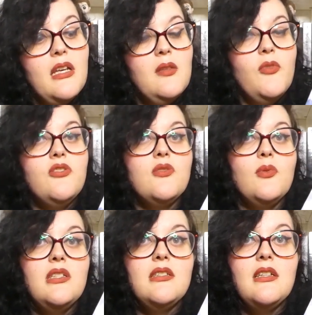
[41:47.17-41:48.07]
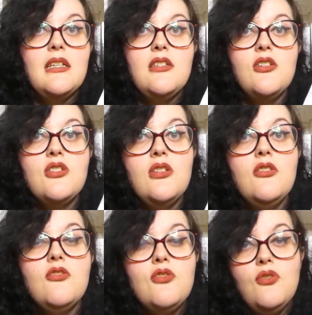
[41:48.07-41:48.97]
and the most recent
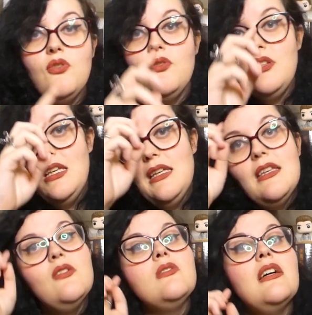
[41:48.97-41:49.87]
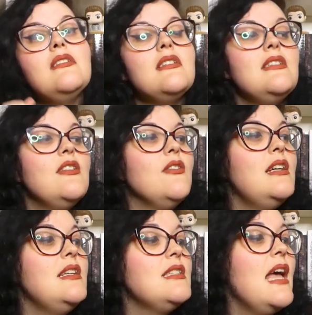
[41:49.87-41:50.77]
addition to the Guild Hunter
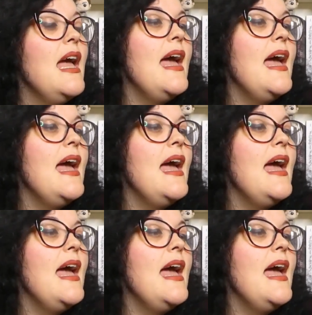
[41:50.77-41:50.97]
series.